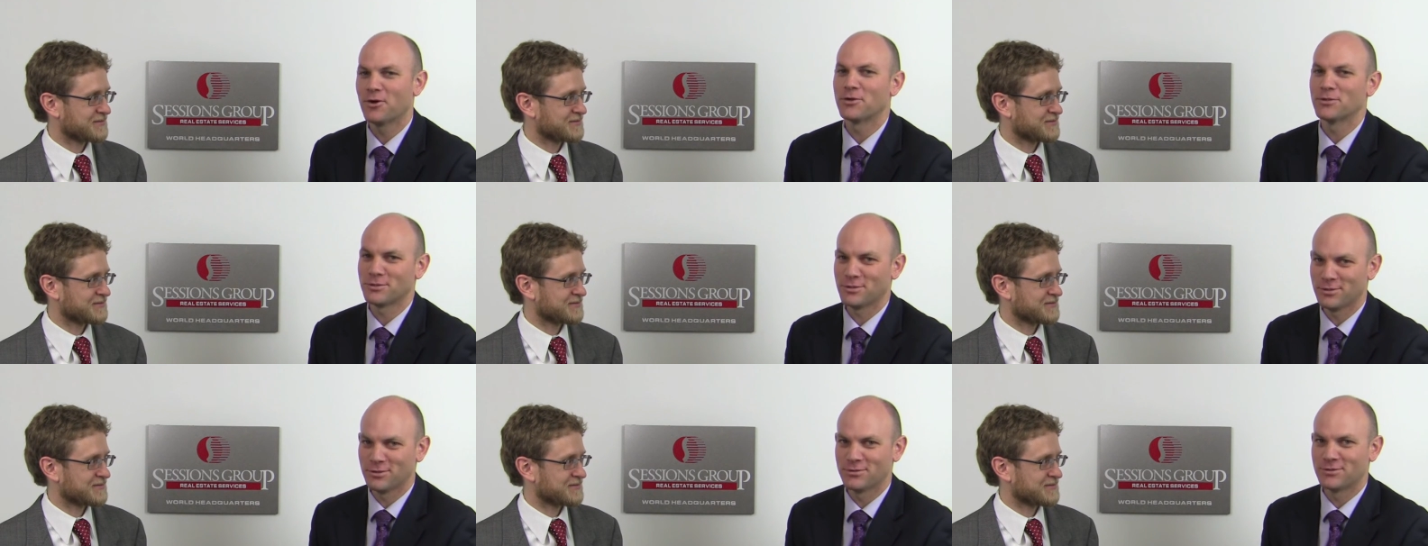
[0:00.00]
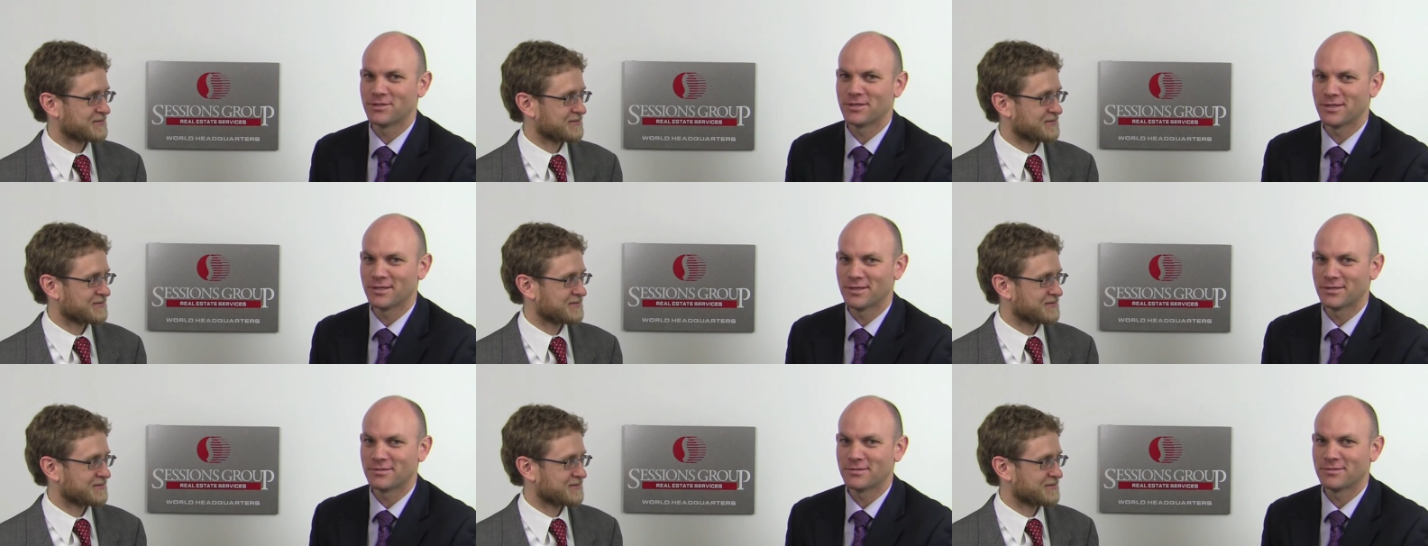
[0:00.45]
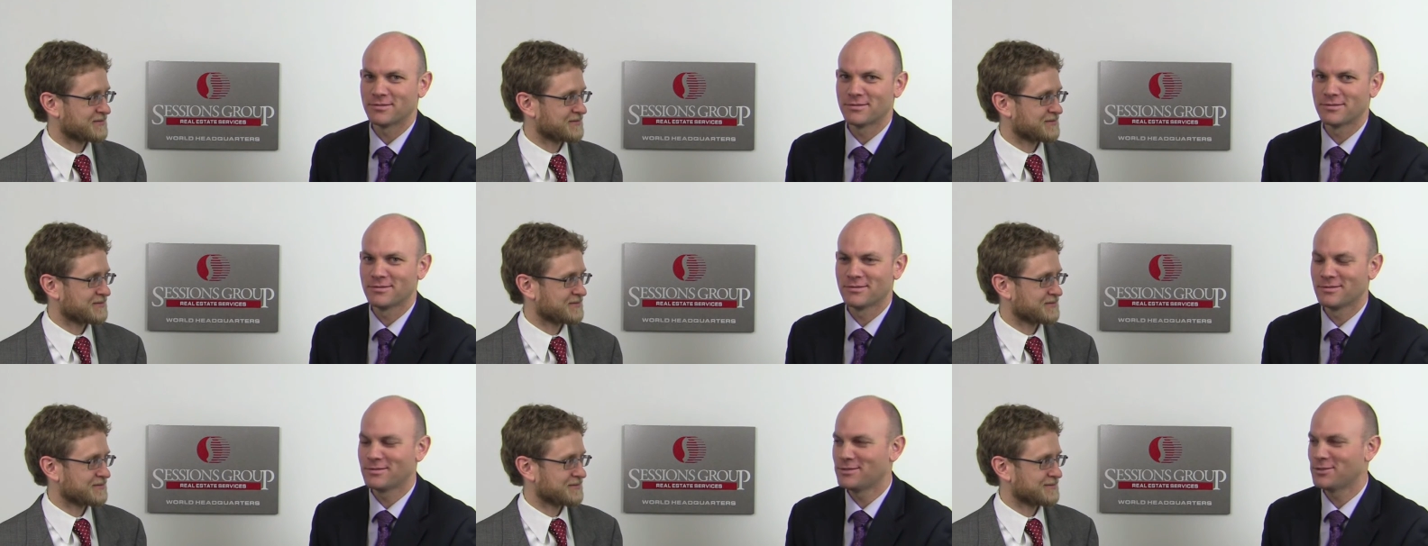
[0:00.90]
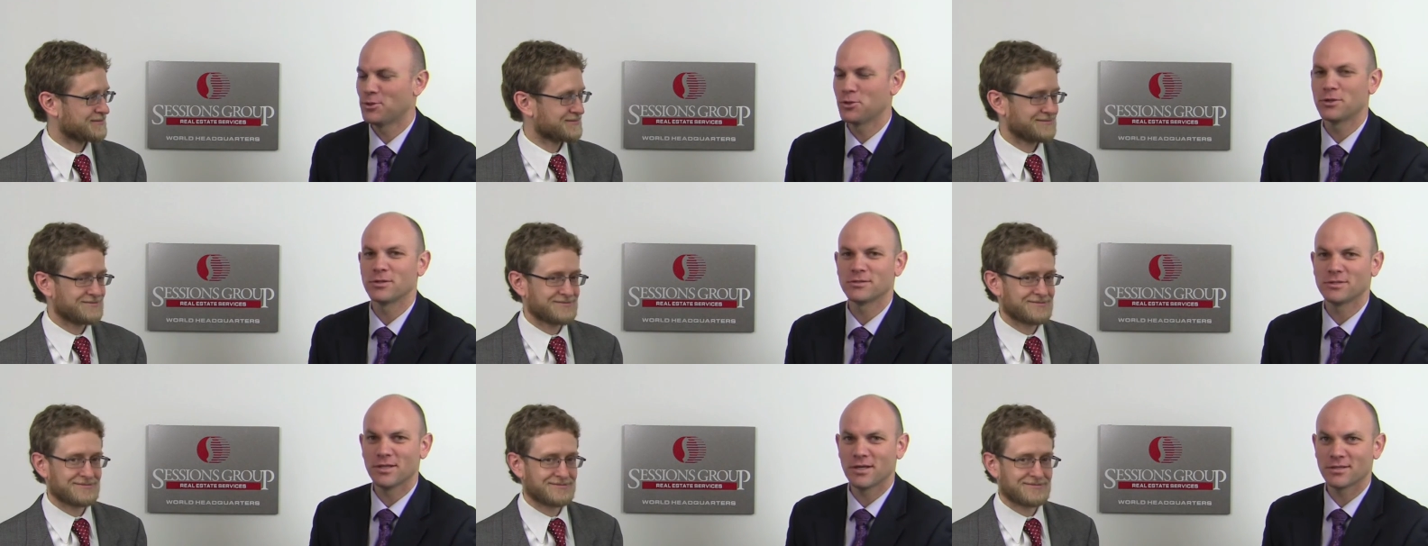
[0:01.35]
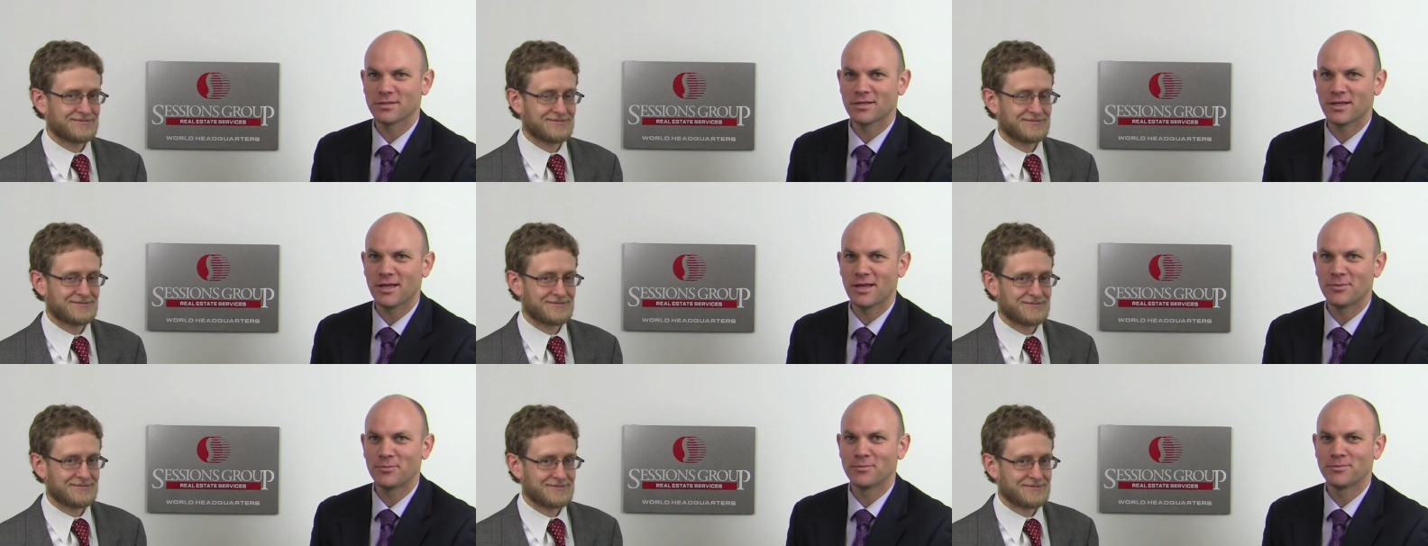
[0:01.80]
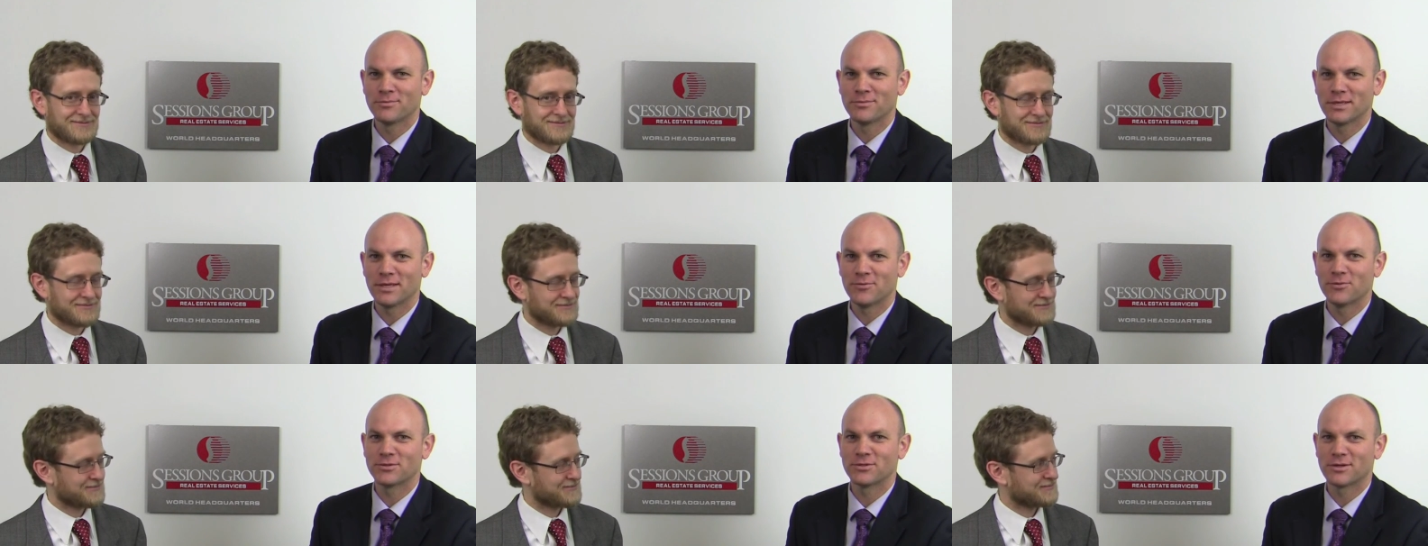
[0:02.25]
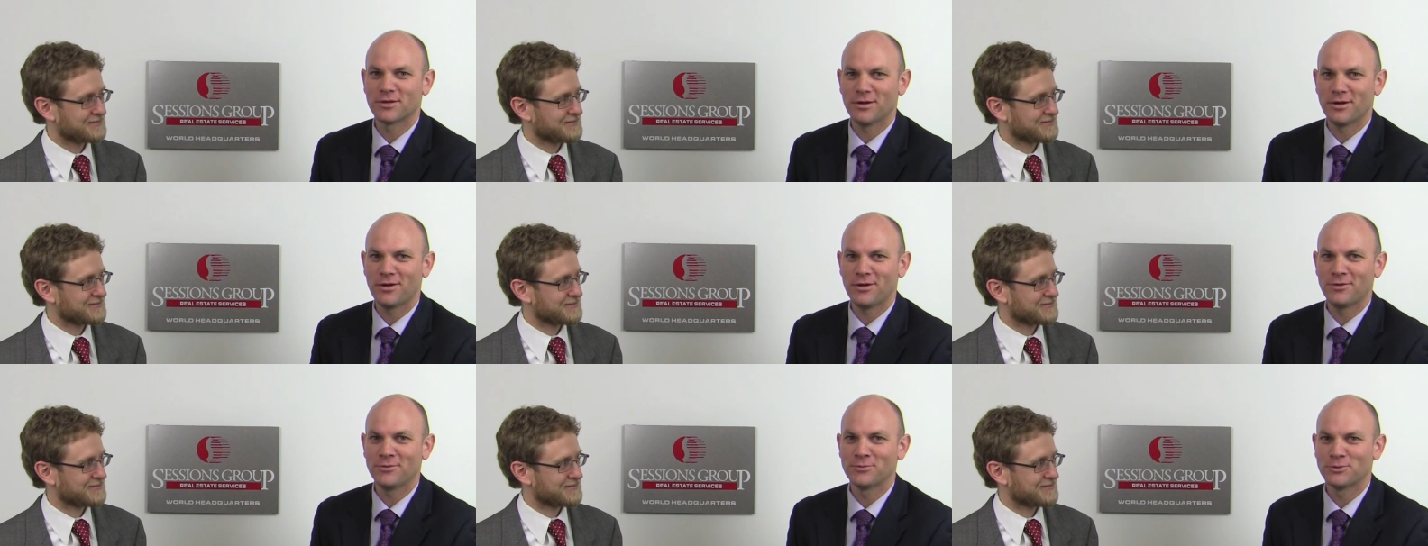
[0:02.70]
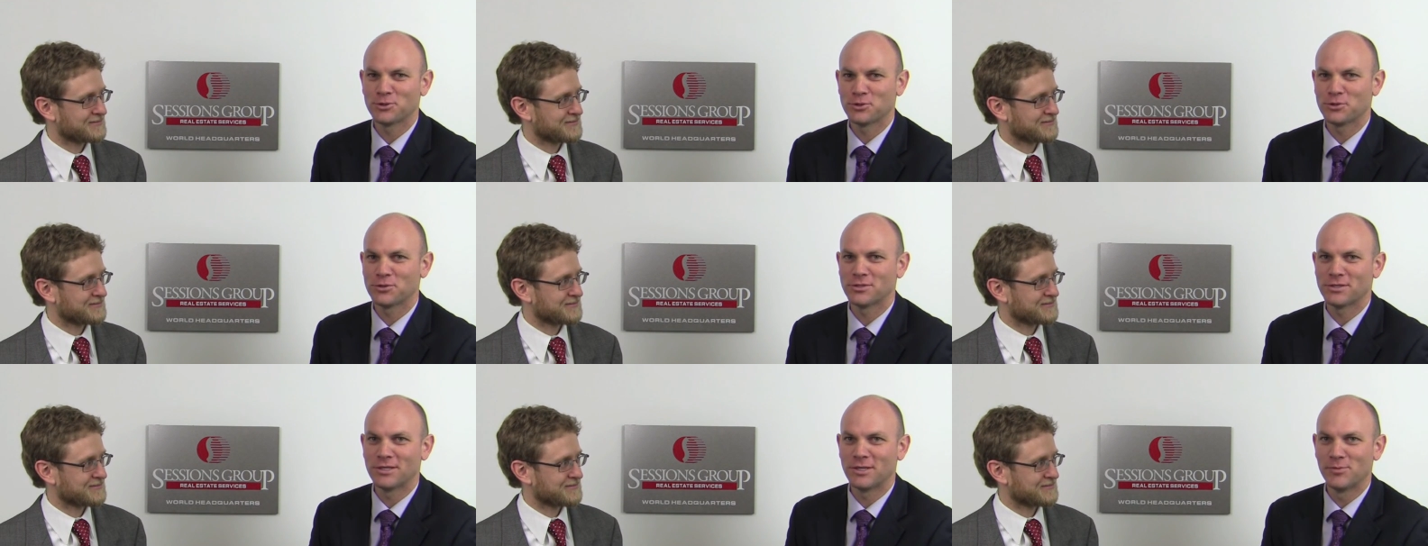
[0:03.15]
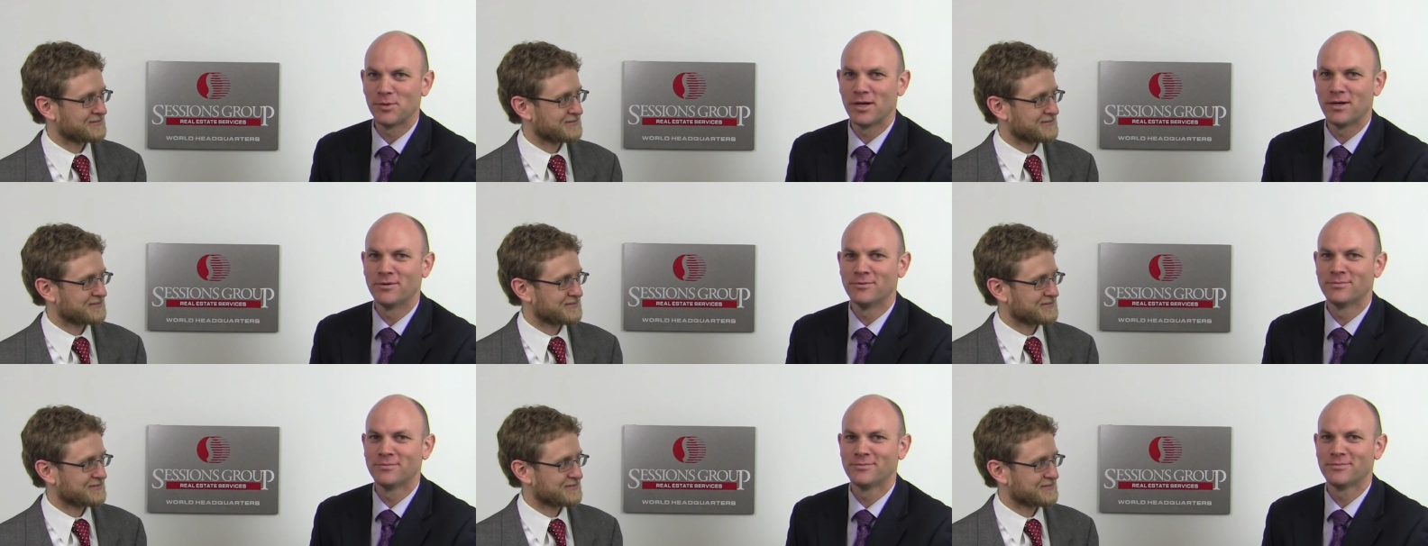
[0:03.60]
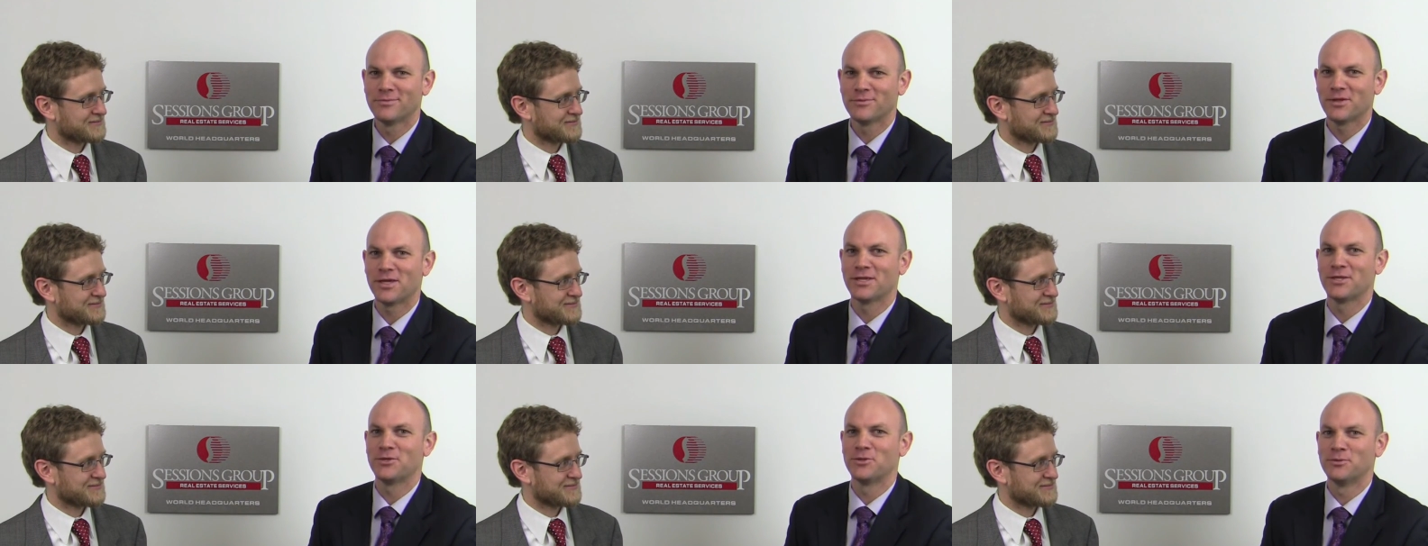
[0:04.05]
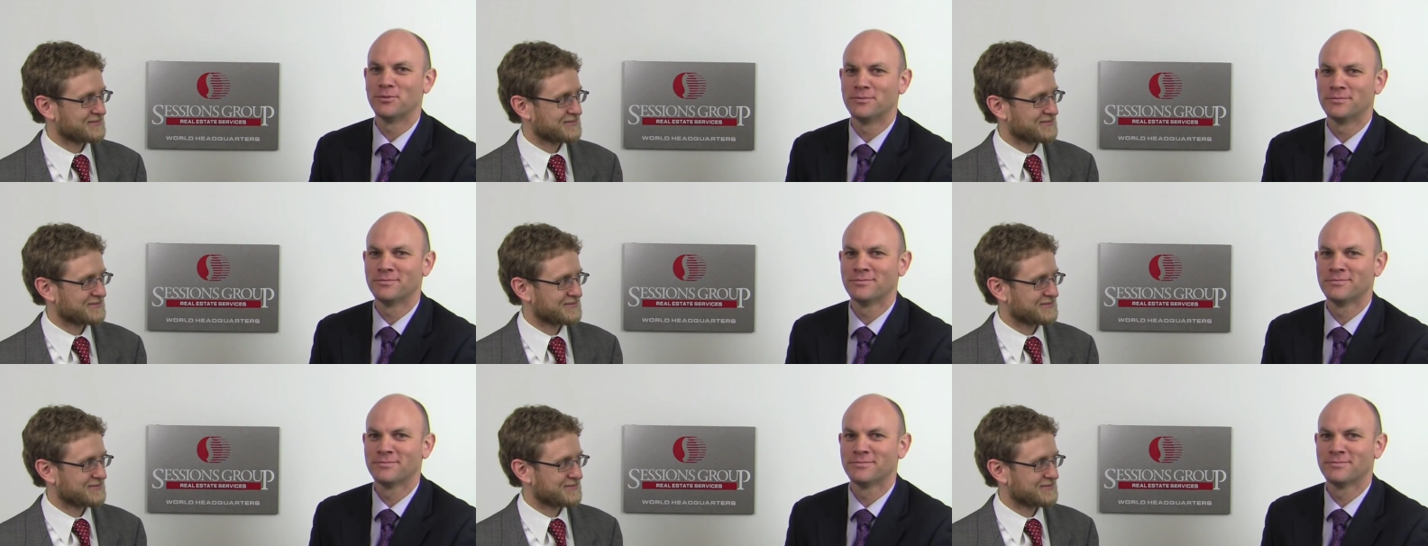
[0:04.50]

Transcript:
Speaker 1: are as good as it gets. Join us next time. Give us a call. Shoot us an email. Thank you.